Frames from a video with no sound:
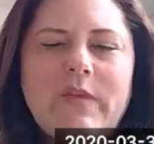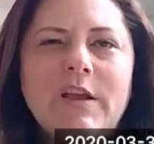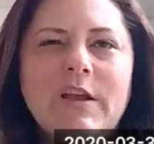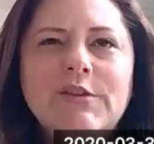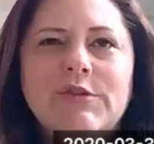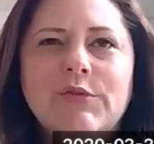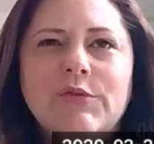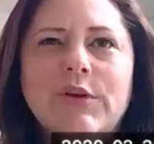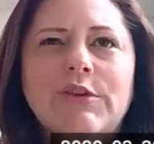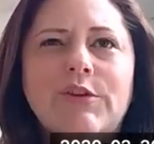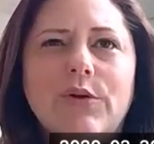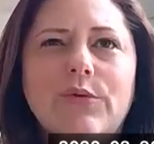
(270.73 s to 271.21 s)

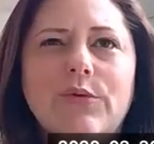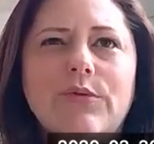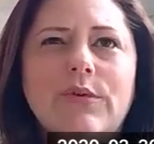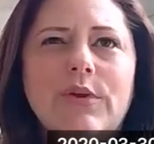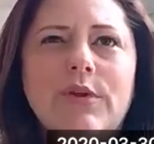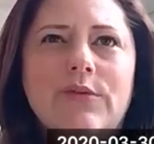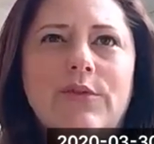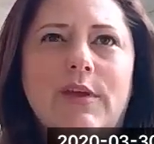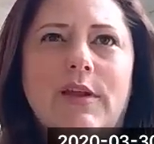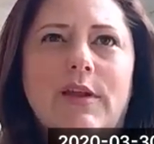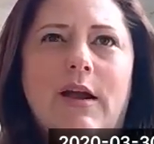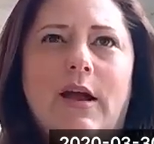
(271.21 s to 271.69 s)
And so I don't
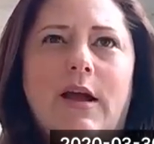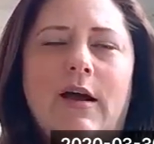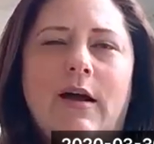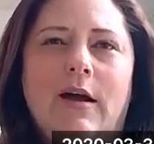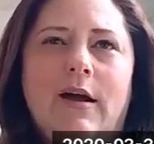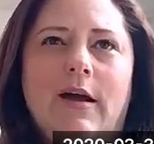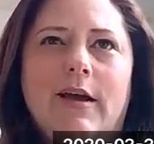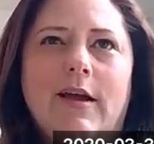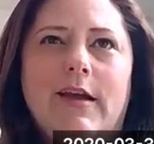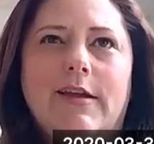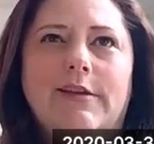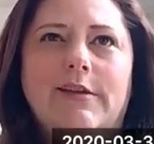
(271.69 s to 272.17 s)
know that
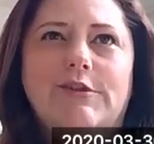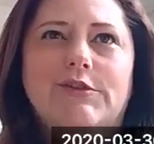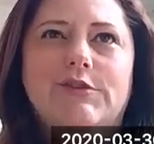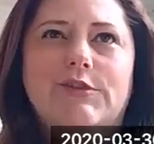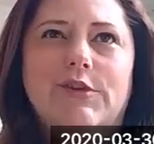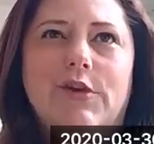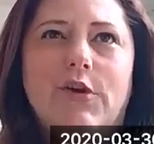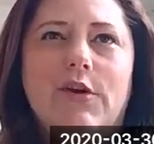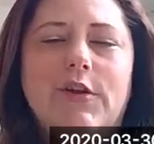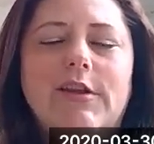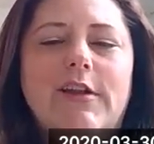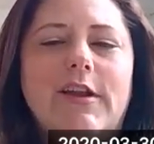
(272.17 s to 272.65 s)
I
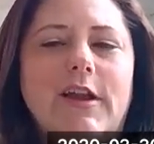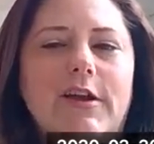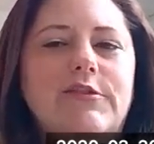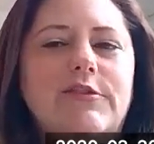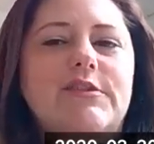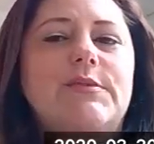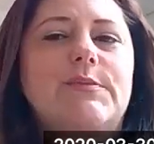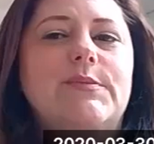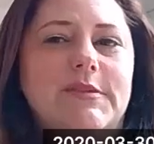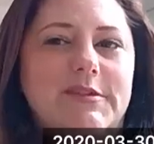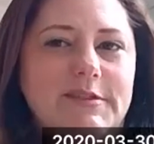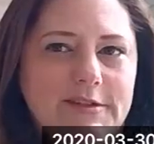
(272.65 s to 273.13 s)
sought it out
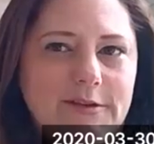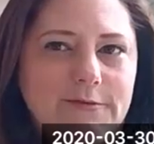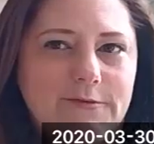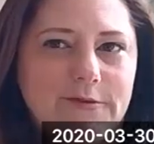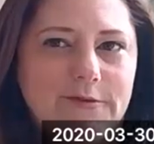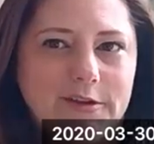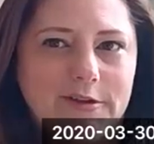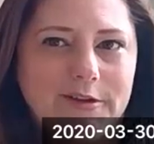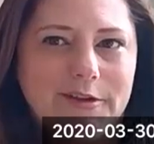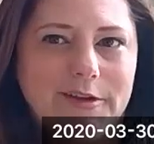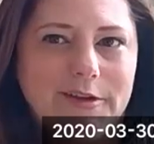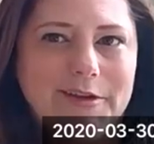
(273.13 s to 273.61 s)

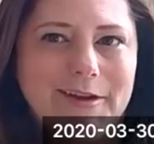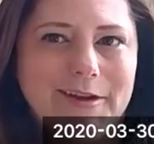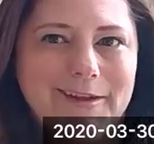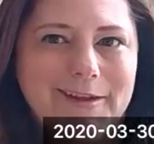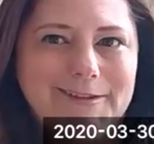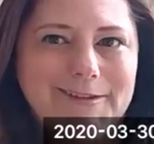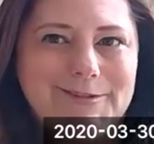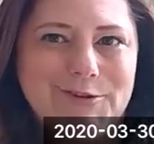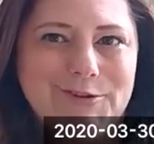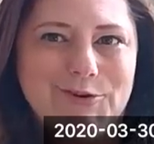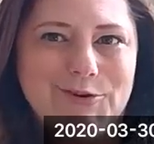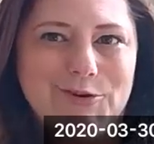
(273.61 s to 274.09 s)
specifically in
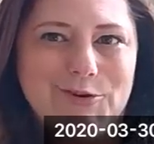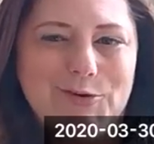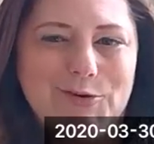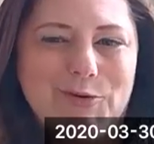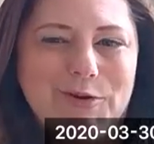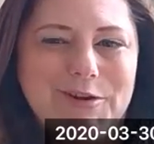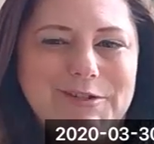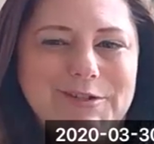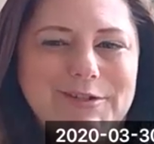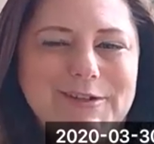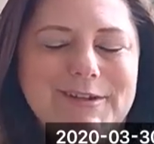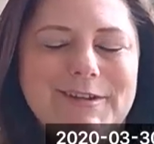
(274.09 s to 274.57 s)
answer to your
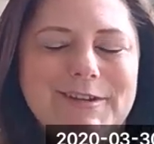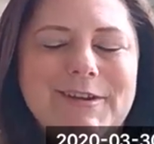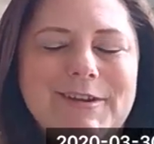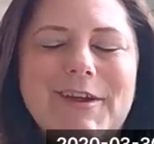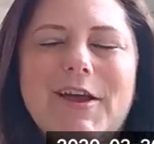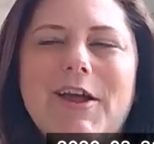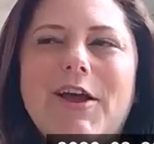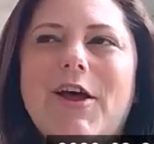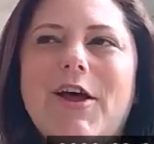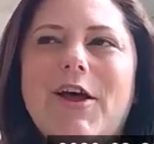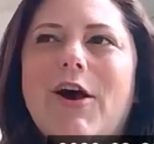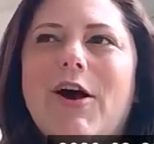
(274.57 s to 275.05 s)
question,
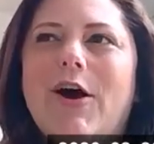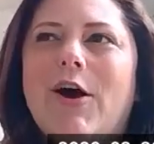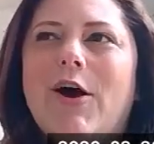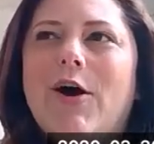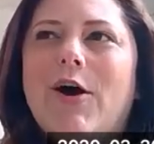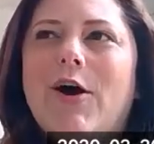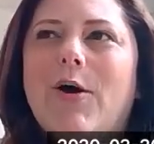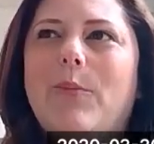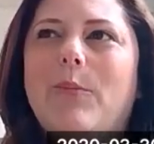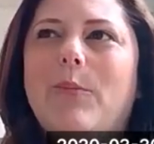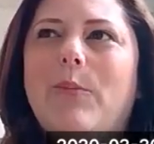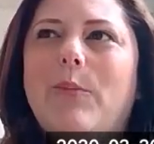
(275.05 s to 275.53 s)

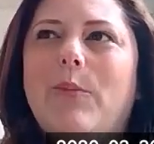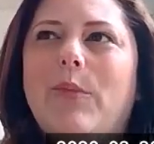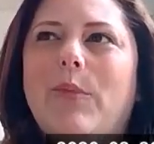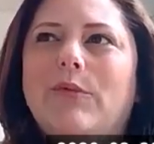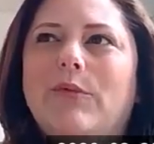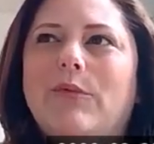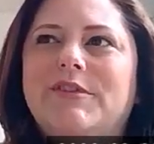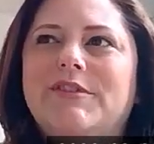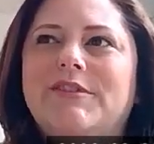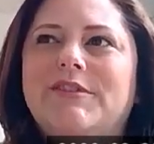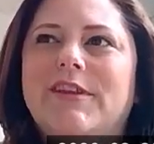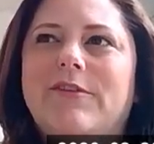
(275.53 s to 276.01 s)

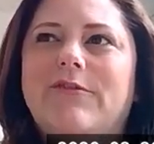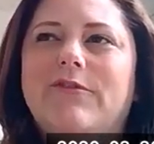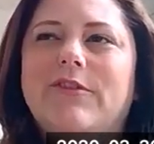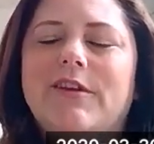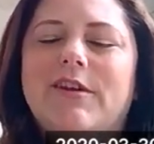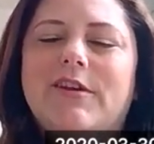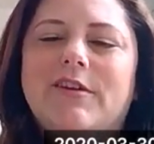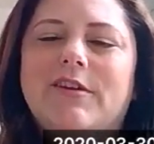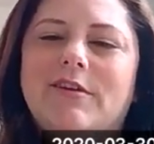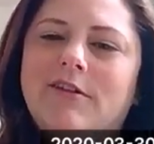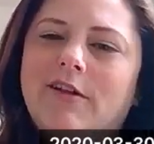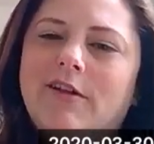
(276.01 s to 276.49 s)
but was
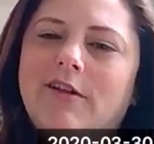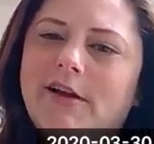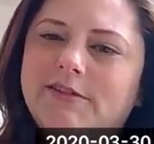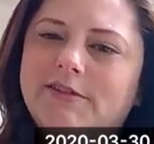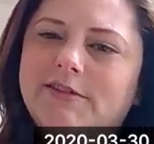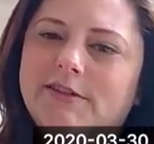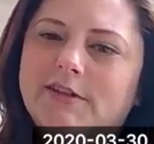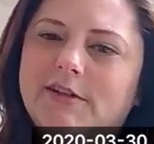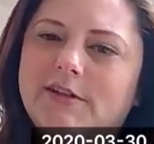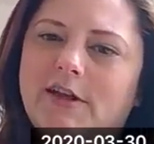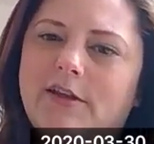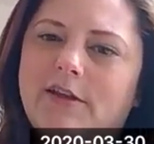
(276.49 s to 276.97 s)
definitely a class
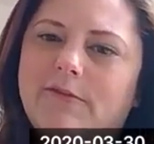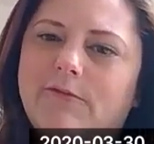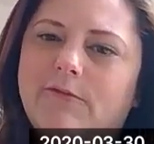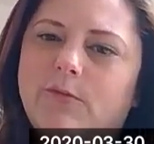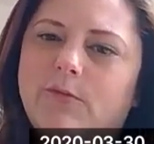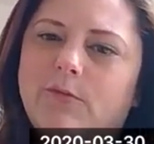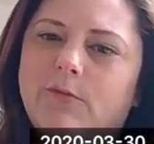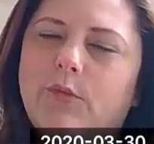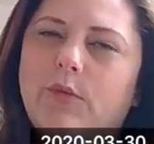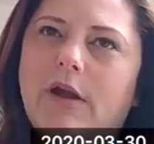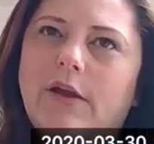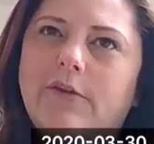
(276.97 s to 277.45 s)
that I have
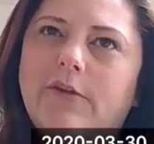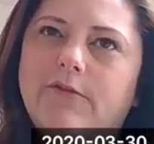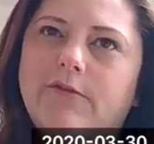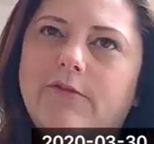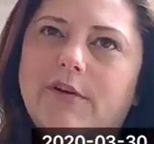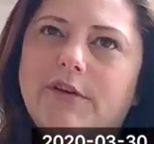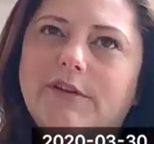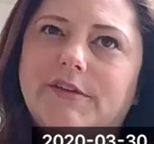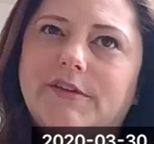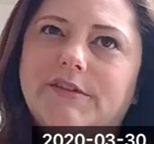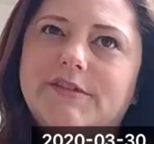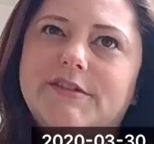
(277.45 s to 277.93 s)

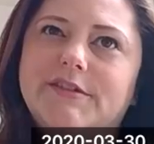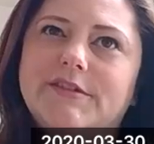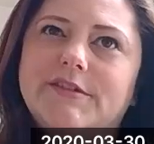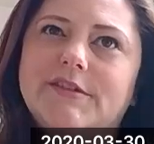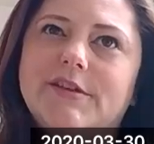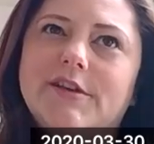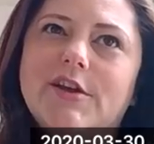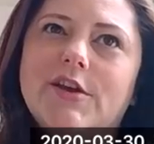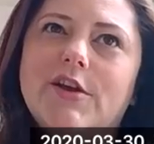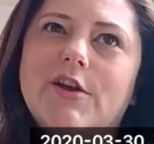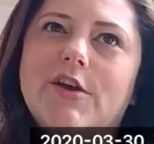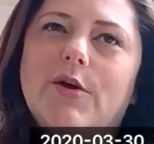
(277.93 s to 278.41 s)
referenced
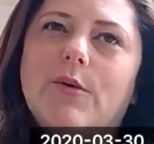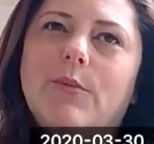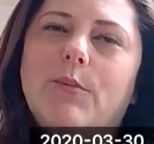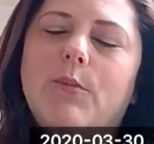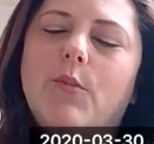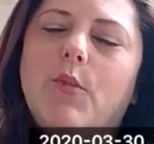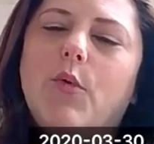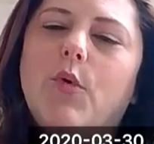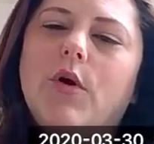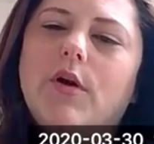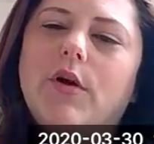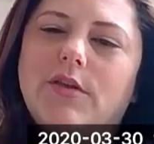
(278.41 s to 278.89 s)

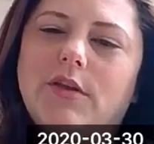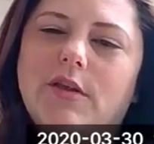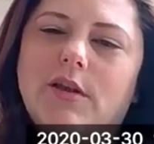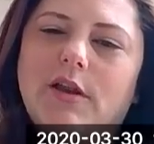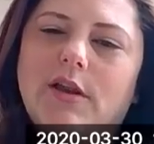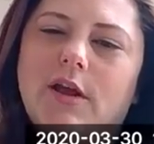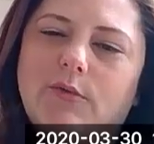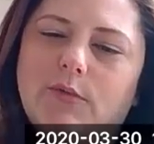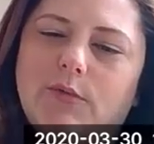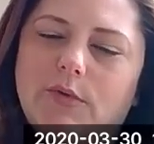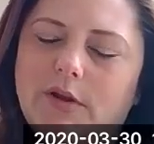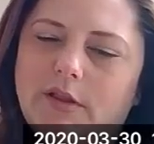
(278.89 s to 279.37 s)
more than
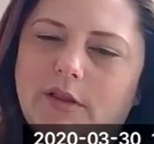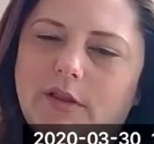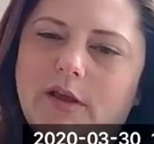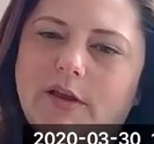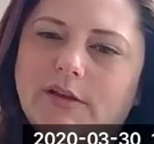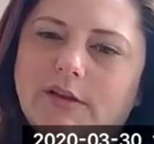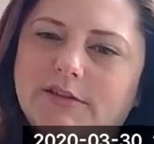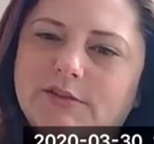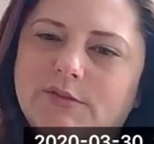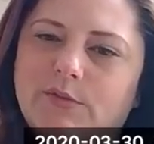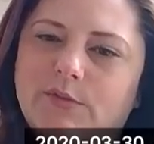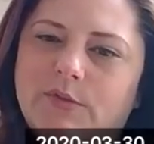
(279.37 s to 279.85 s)
I
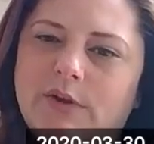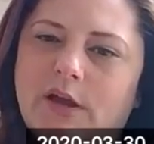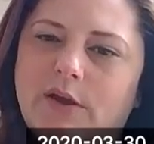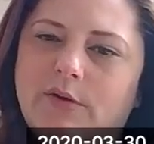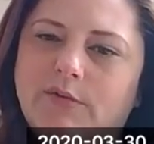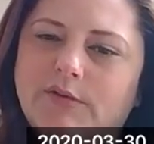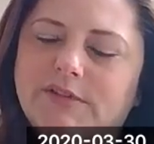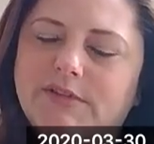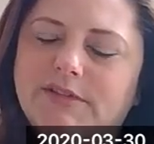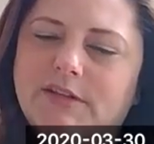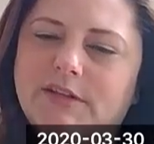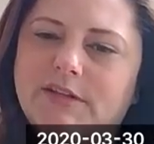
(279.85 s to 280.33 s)
realized when I
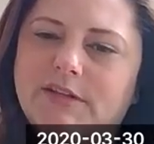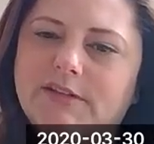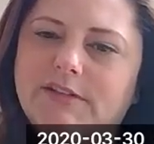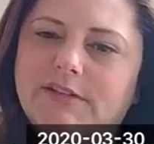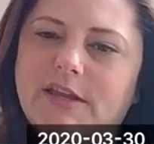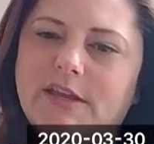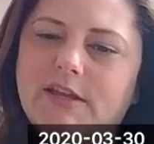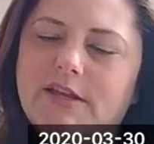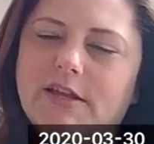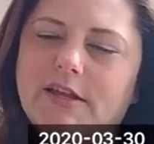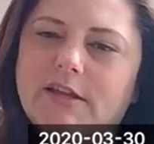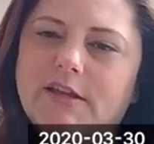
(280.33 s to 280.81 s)
was going to
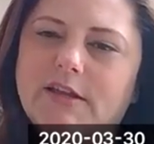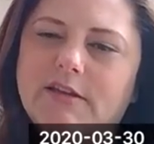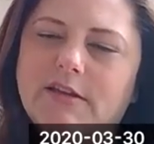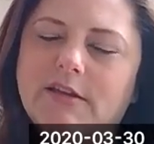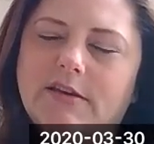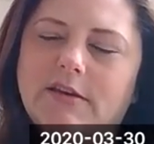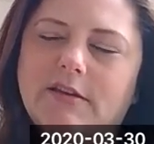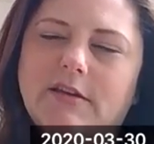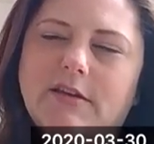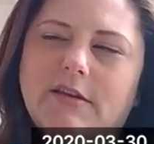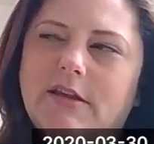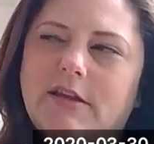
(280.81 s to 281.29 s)
take it.
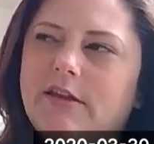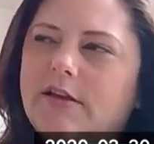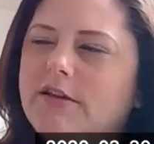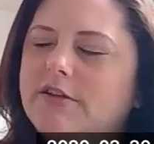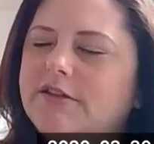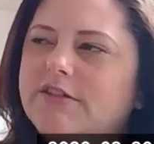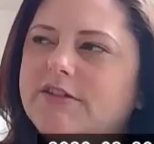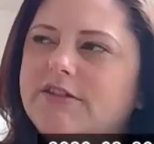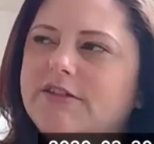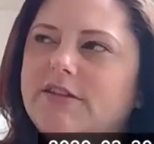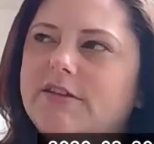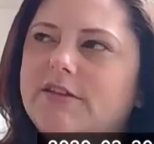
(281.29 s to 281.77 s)
And again,
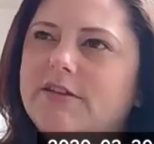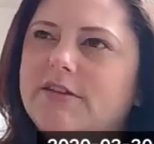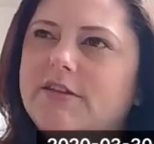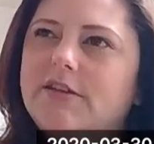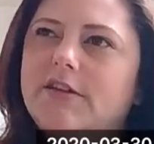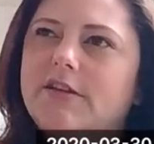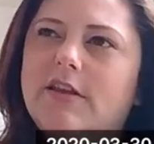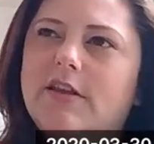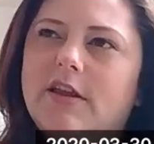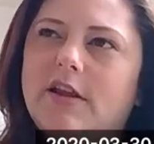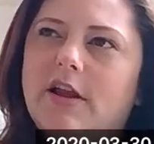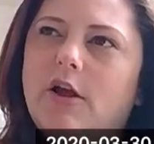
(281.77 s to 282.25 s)
just because
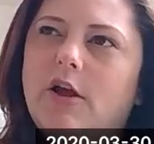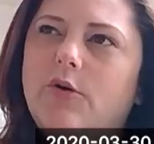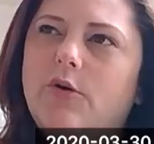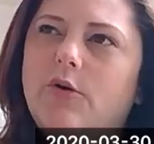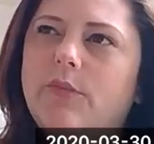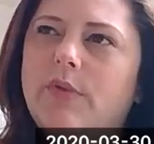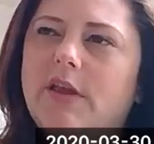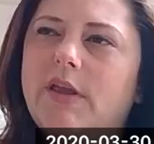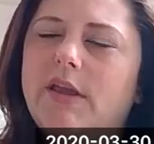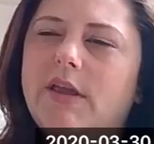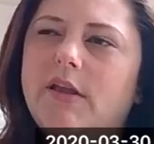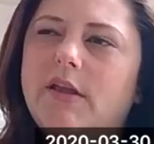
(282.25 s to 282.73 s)
it helped
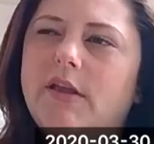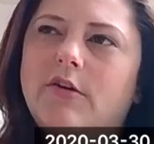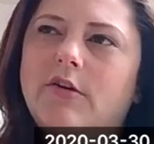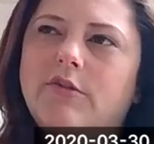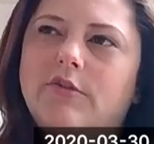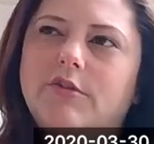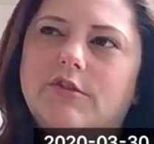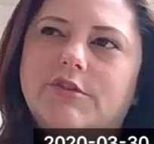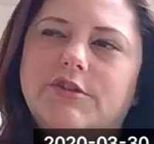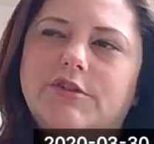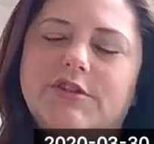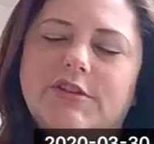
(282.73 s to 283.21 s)
me
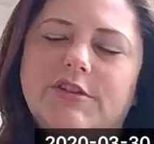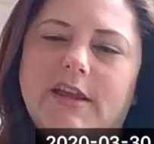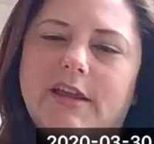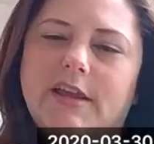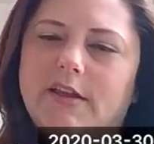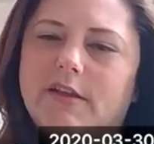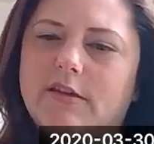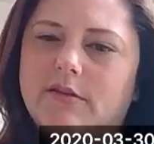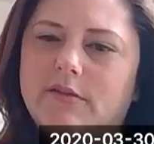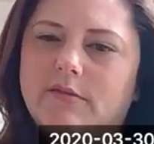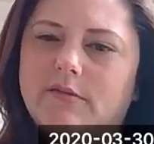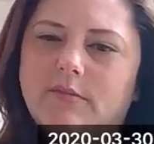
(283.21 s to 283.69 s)

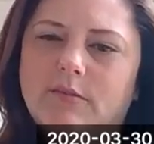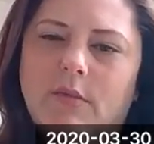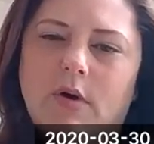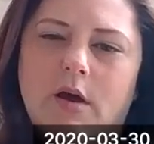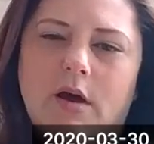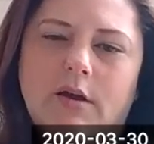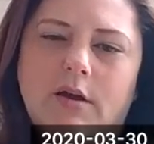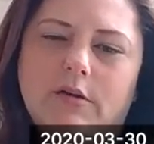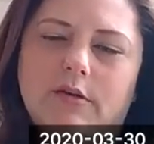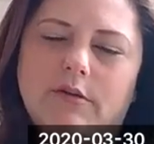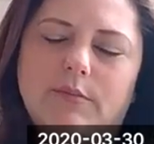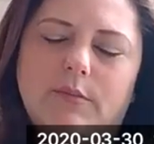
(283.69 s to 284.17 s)
understand
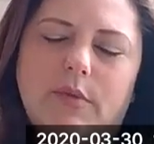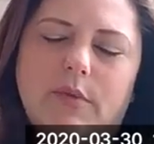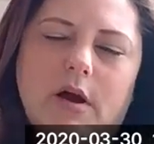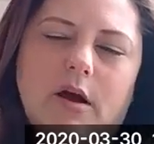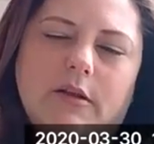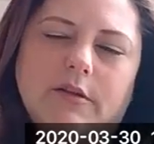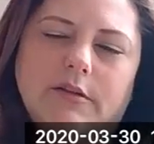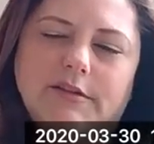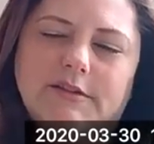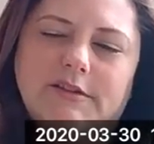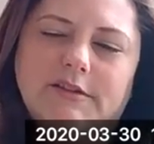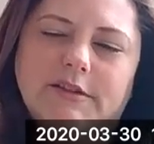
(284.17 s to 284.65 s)
modern
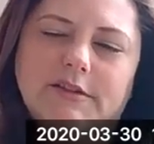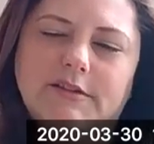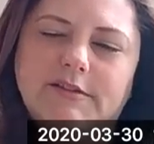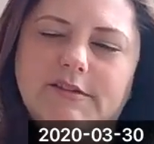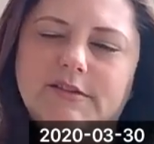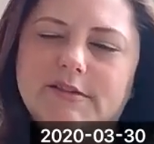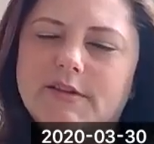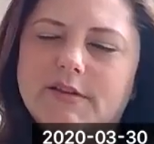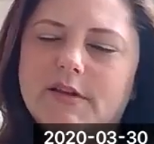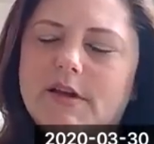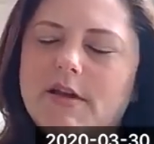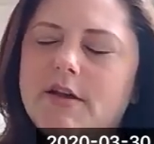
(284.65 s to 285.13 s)

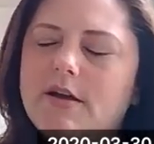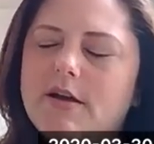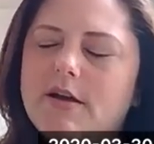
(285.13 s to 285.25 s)
politics,